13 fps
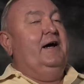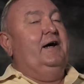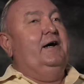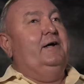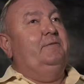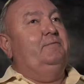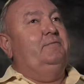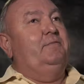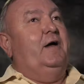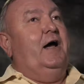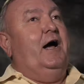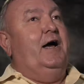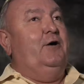Um,
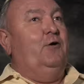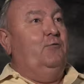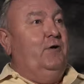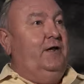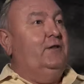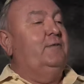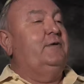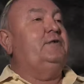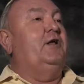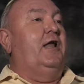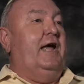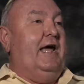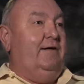I don't read them
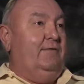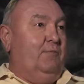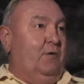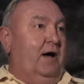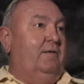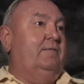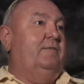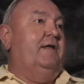until I have a problem.